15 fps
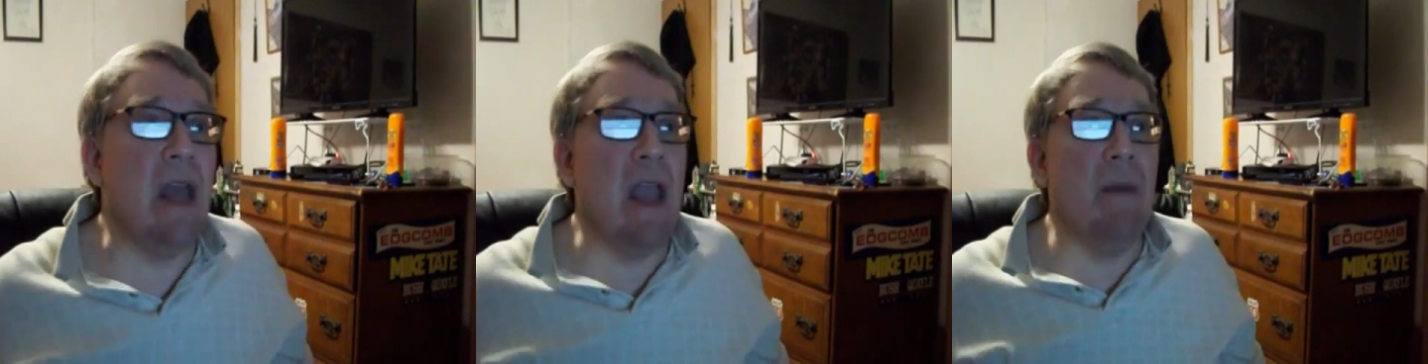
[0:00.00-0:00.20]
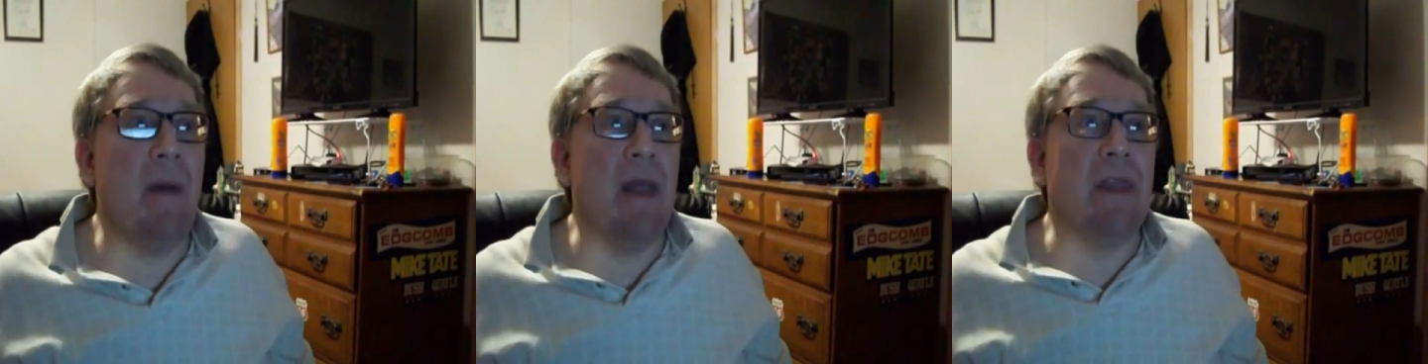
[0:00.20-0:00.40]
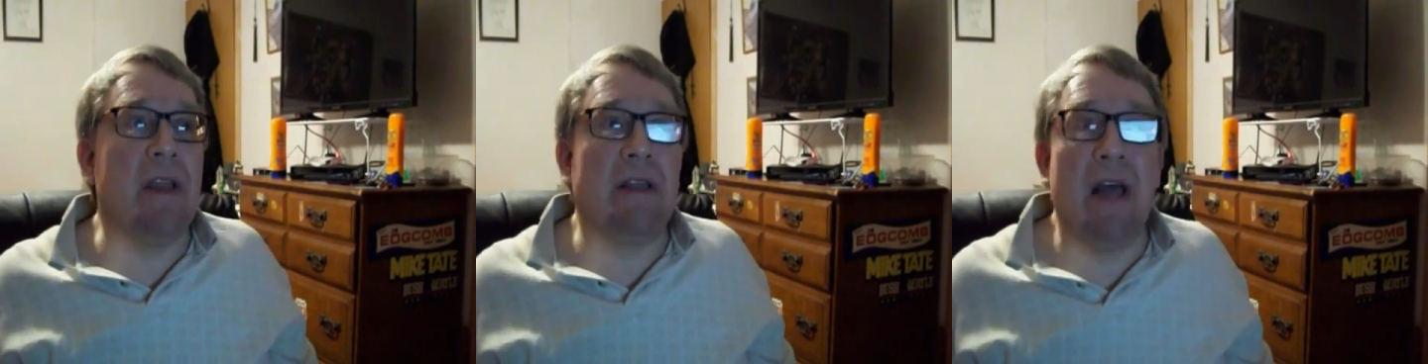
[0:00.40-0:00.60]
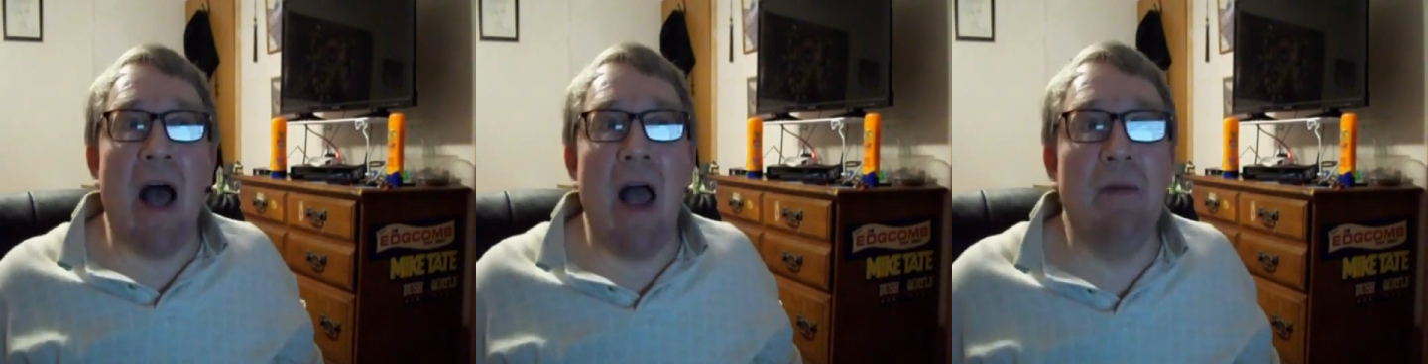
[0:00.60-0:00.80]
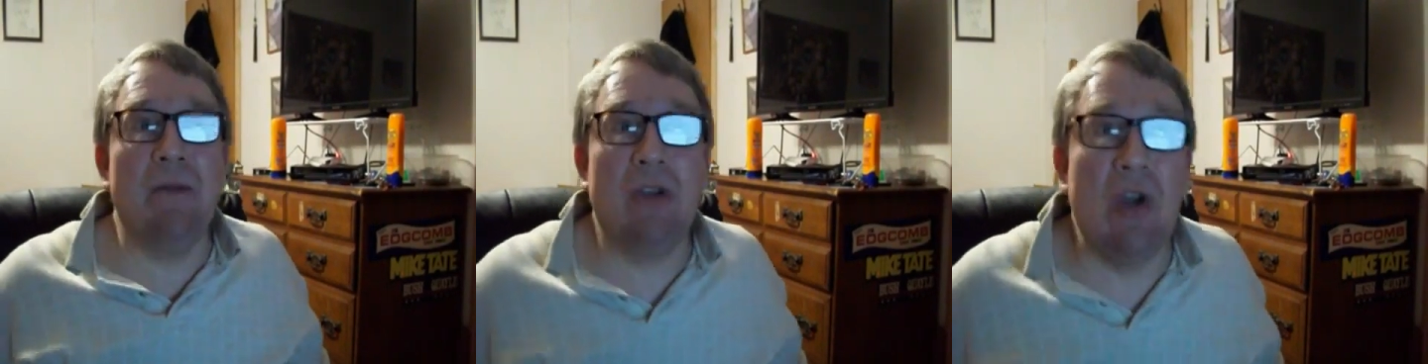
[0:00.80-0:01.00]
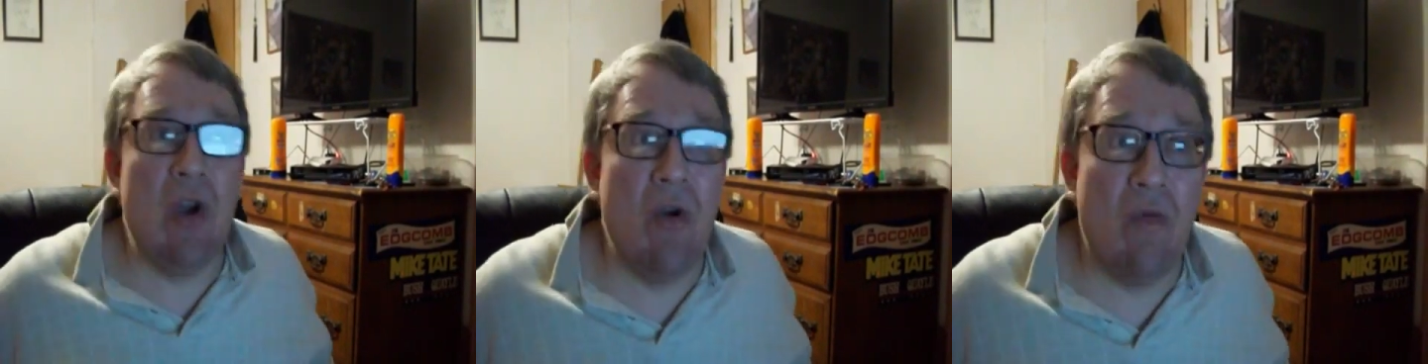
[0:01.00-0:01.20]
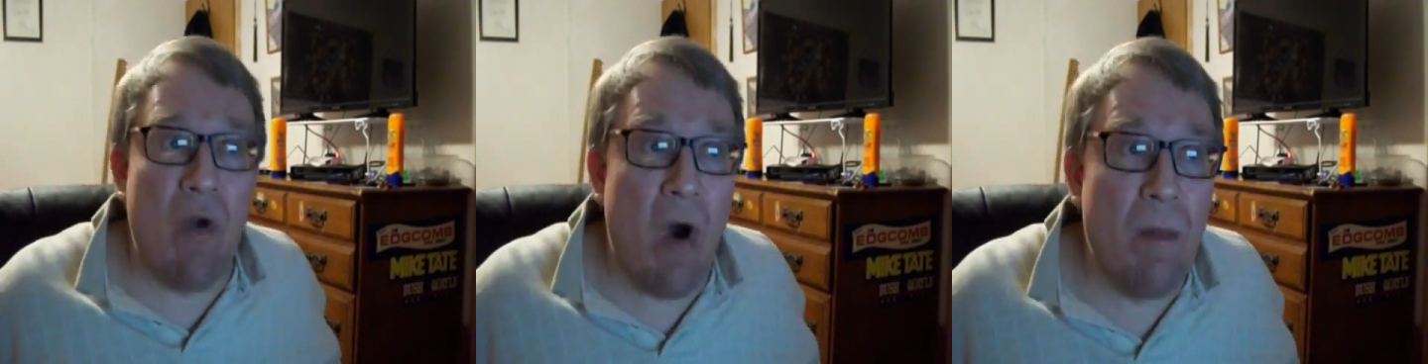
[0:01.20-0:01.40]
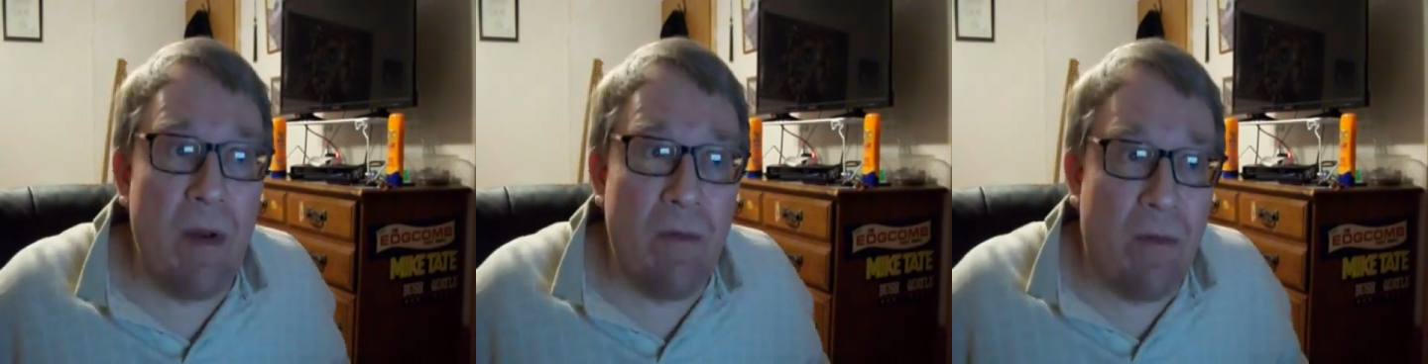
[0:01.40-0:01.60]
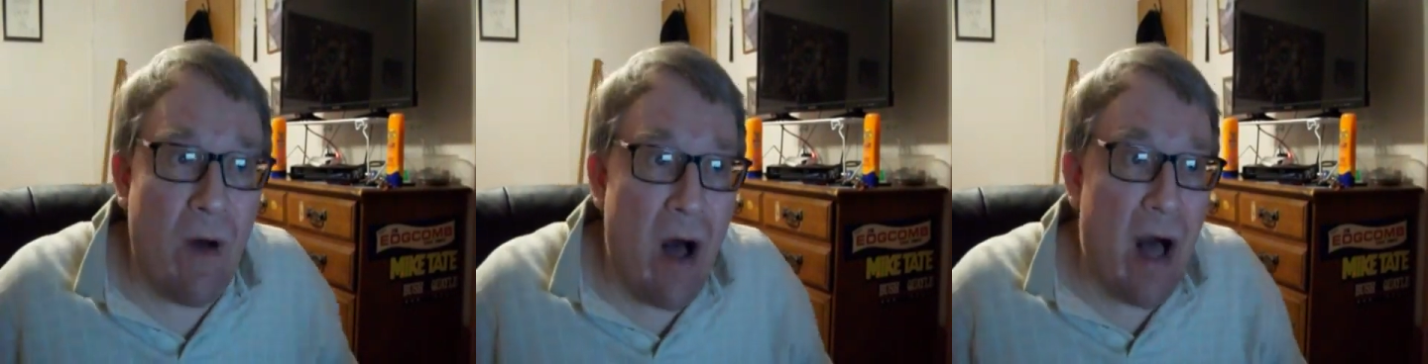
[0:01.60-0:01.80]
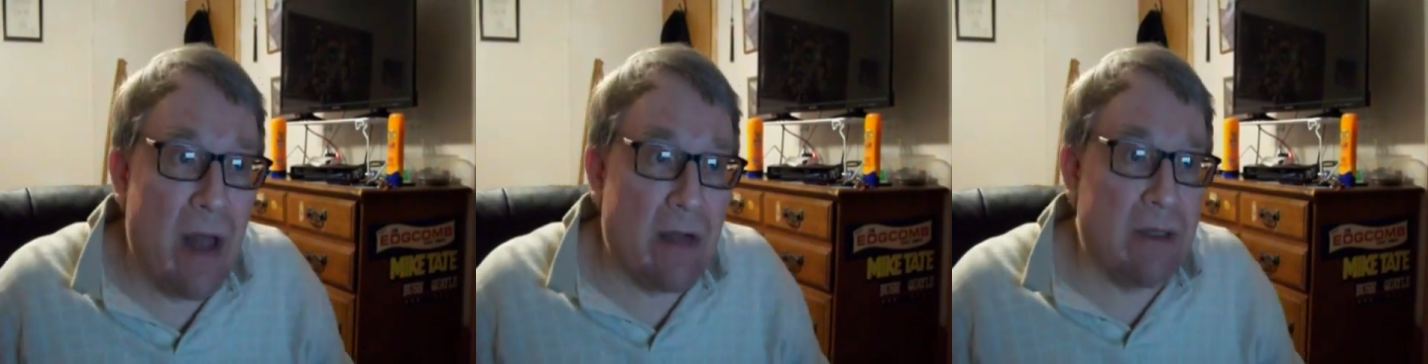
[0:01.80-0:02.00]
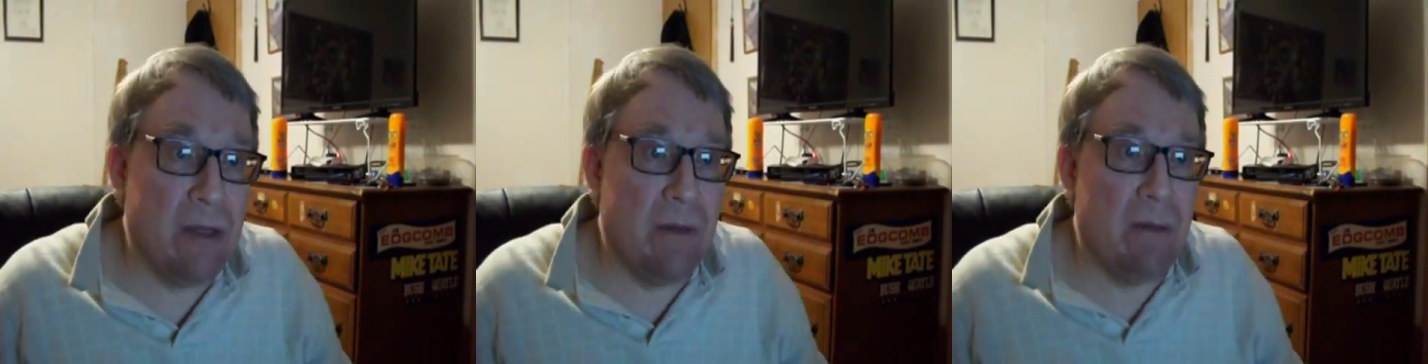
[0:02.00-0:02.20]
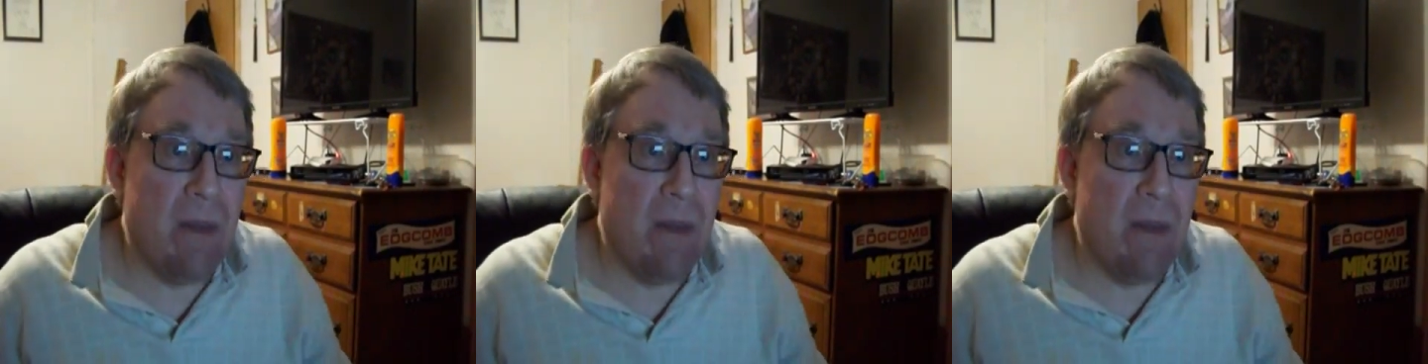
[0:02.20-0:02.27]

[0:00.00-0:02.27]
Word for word: you about the Times New Roman font.